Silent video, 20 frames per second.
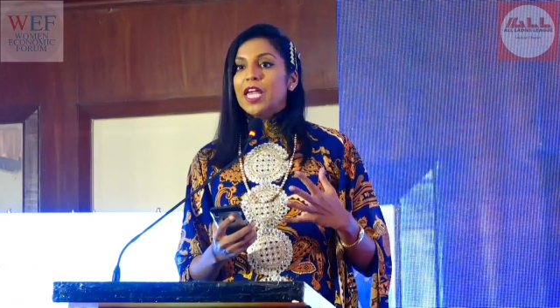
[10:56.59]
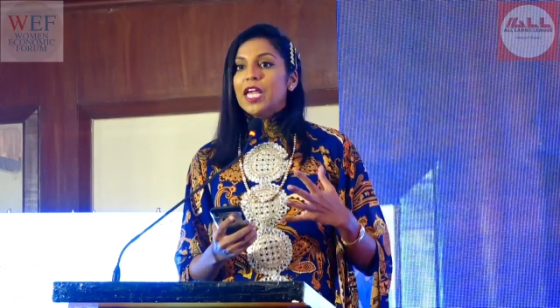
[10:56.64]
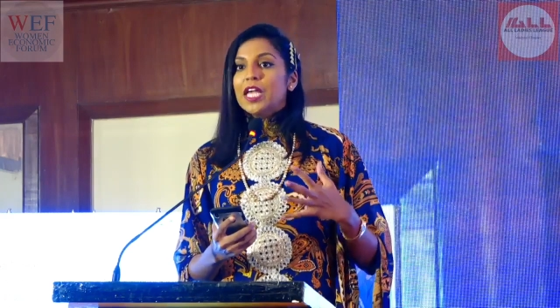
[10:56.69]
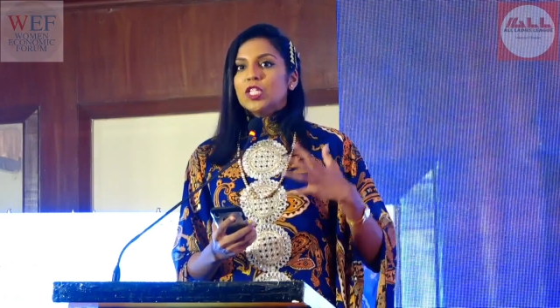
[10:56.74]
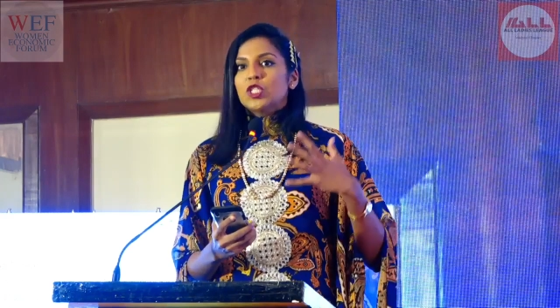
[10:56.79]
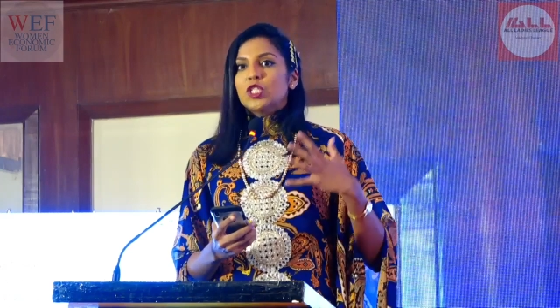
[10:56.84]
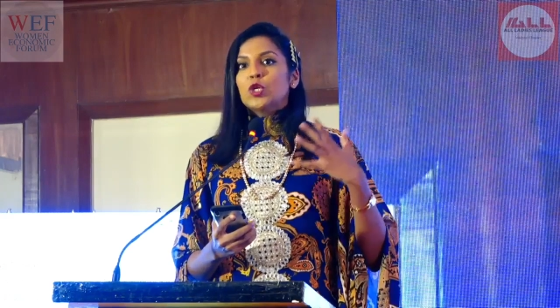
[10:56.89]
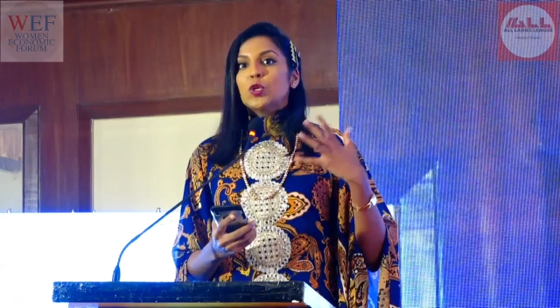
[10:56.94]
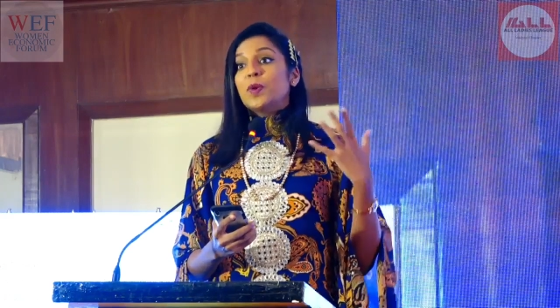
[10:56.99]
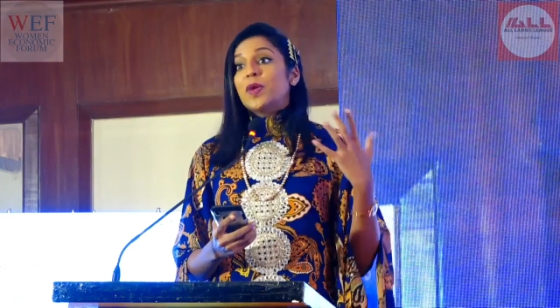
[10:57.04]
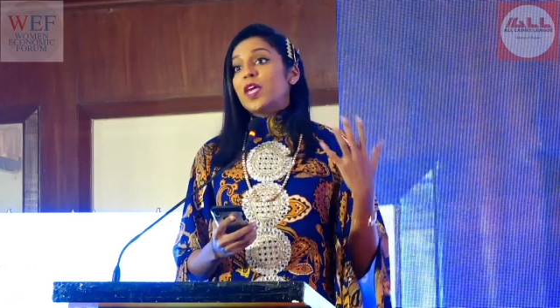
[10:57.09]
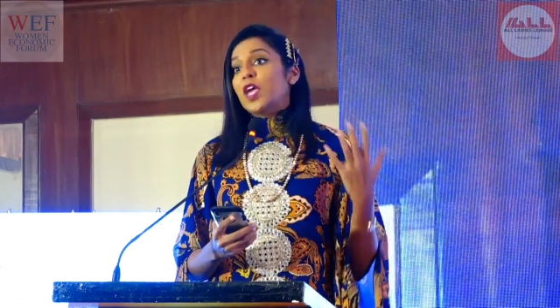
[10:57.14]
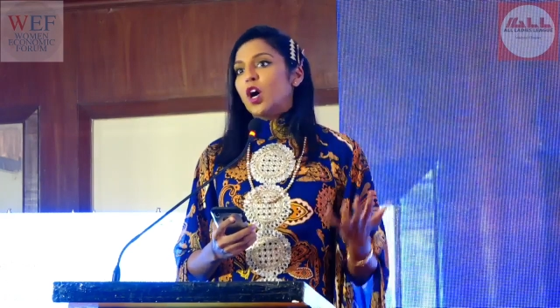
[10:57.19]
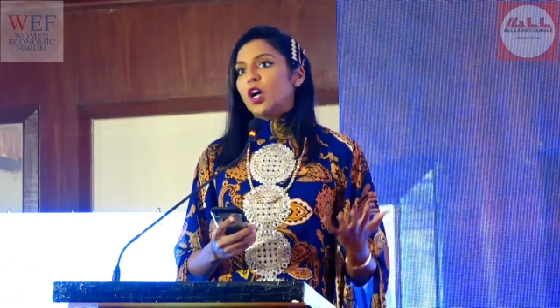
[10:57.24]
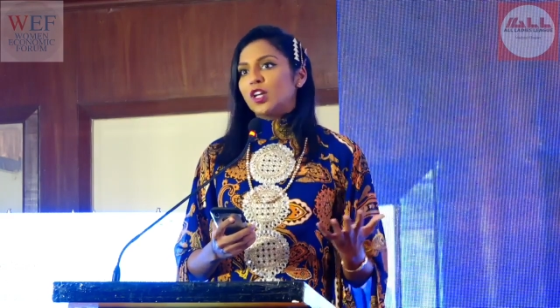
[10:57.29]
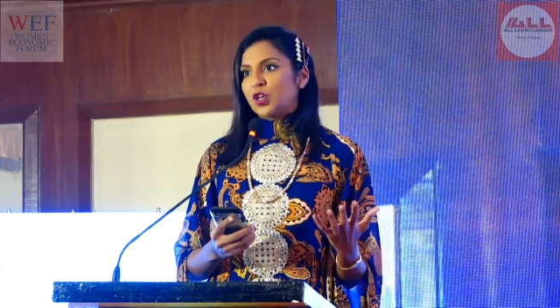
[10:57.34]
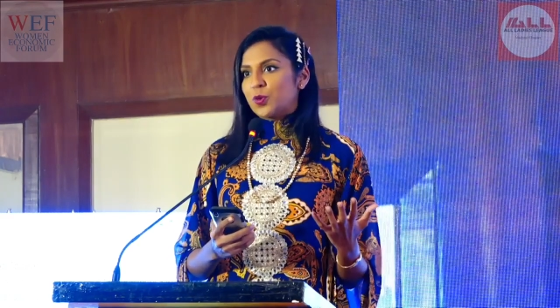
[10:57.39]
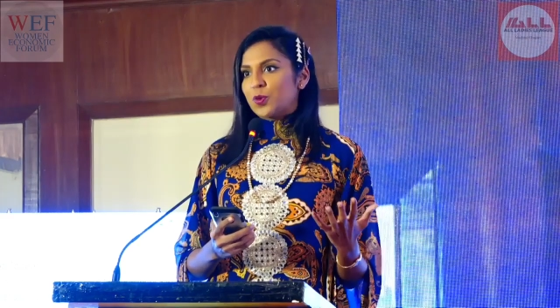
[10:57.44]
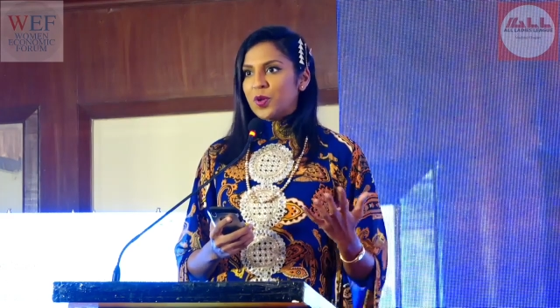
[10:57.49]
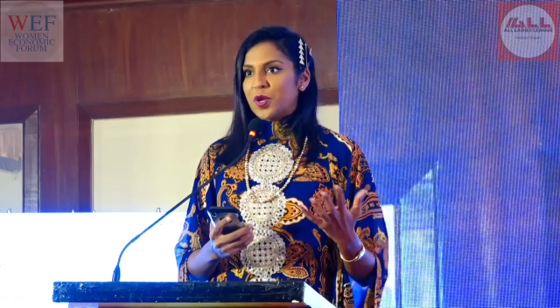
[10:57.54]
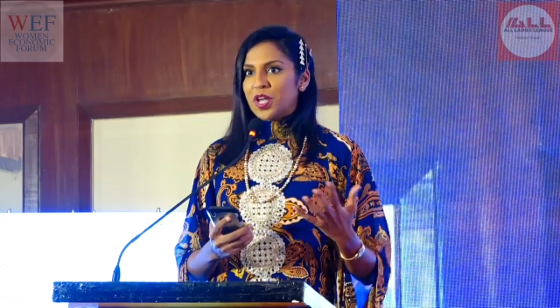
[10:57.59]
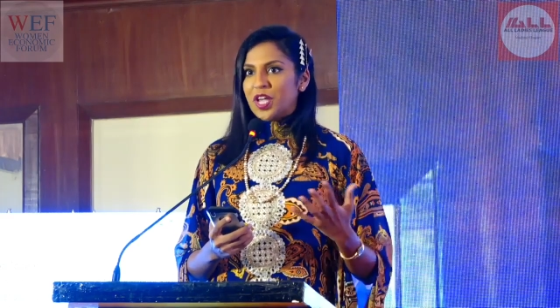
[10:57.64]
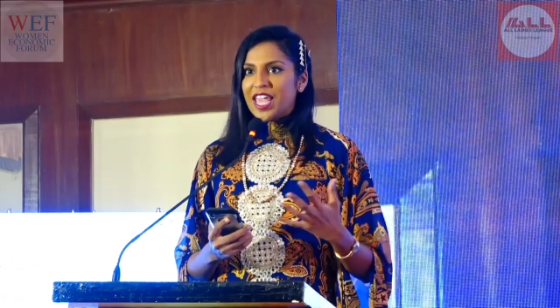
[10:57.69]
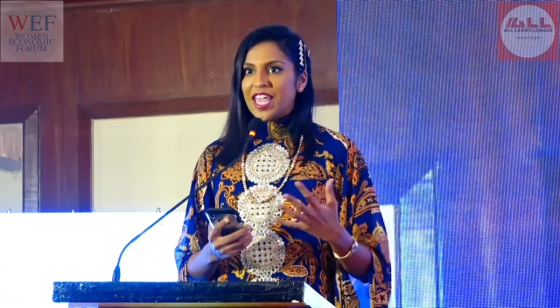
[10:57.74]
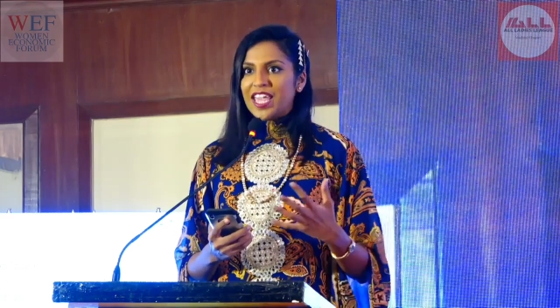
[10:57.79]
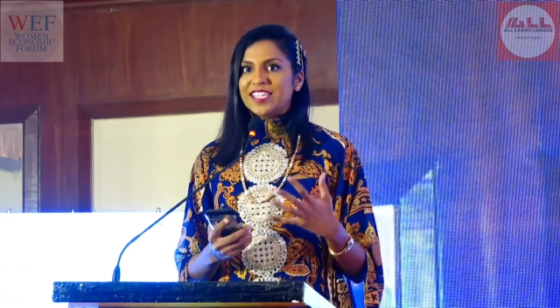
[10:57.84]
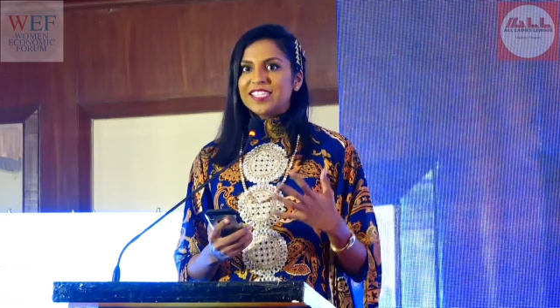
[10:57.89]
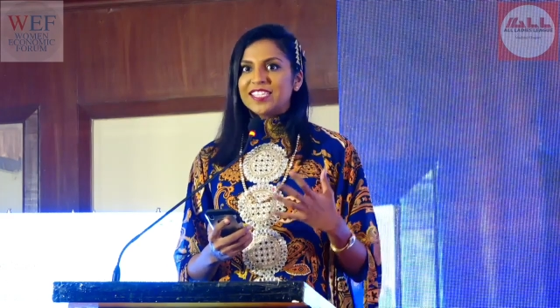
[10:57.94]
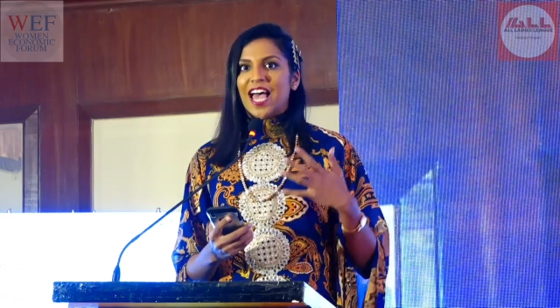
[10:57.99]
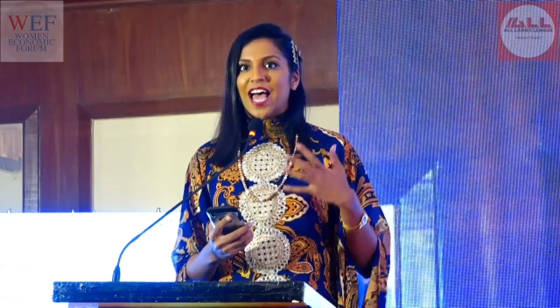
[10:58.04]
to be
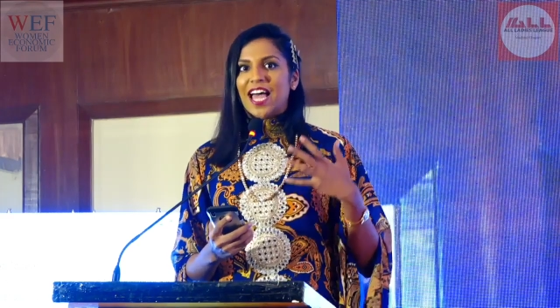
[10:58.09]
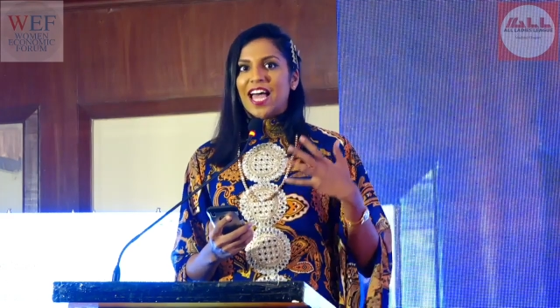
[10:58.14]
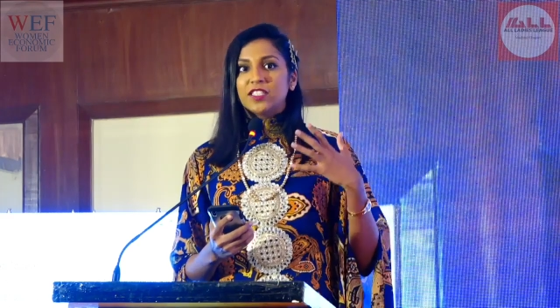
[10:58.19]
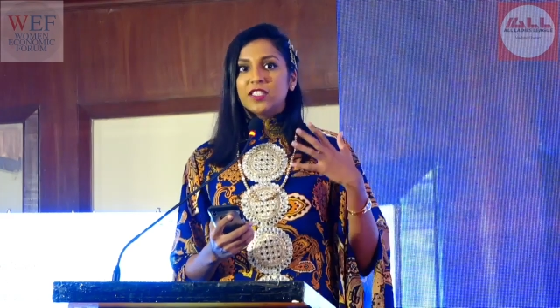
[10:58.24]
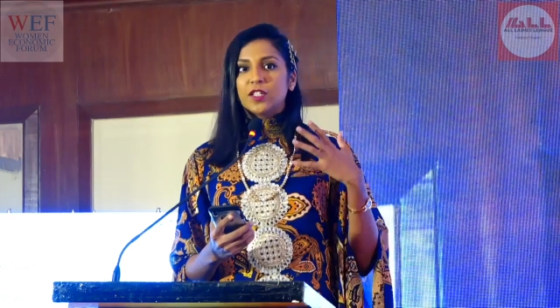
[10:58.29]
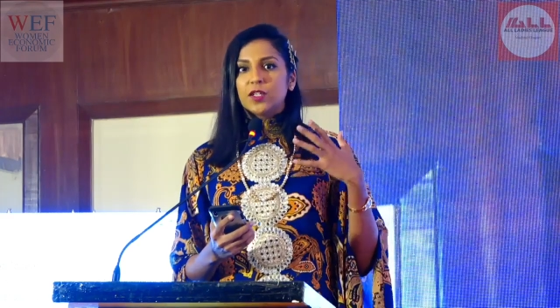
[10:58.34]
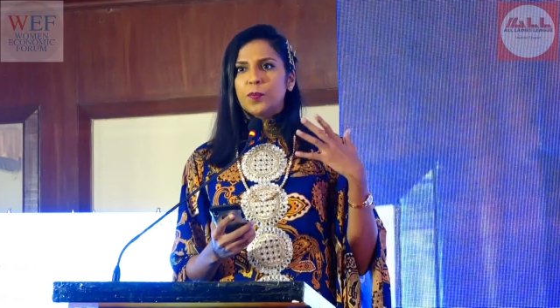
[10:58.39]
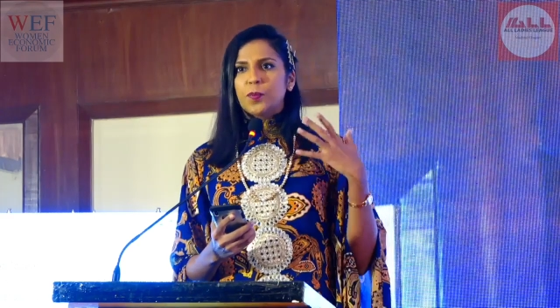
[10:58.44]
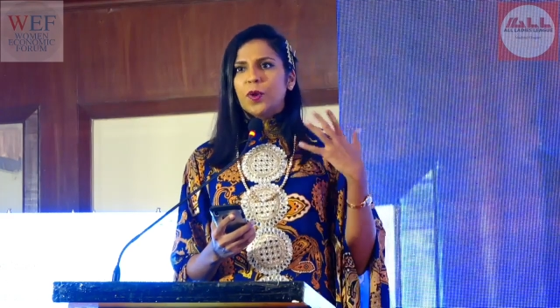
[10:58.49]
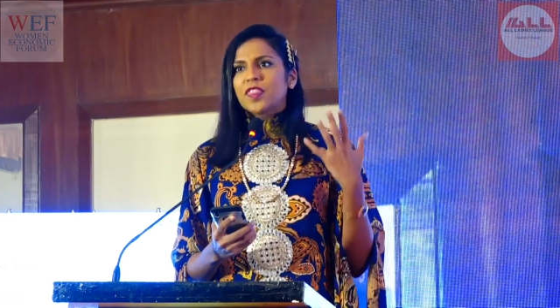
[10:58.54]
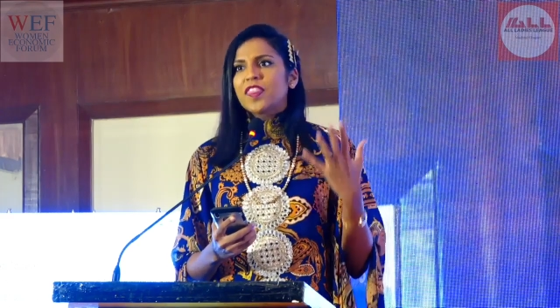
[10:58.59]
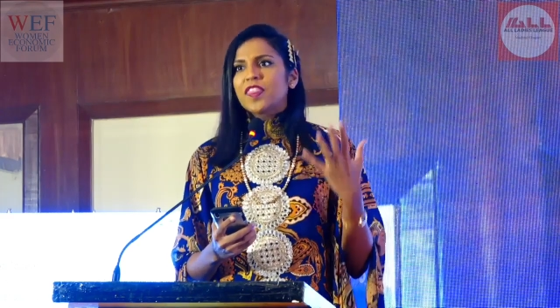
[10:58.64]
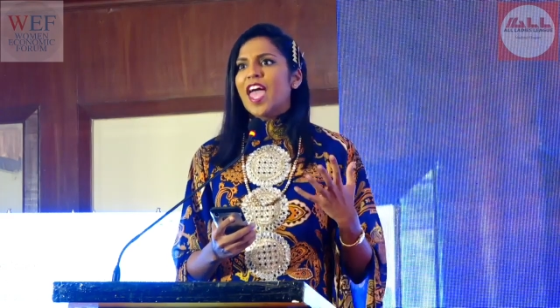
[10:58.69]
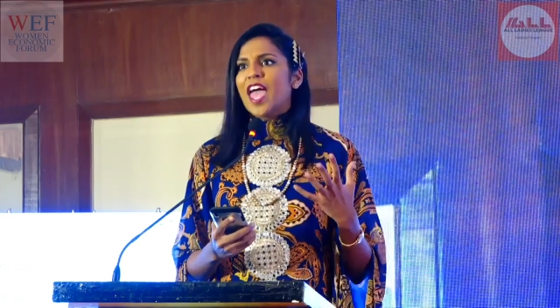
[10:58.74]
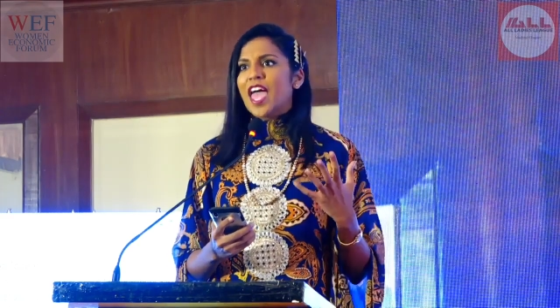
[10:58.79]
entrepreneurs and to put their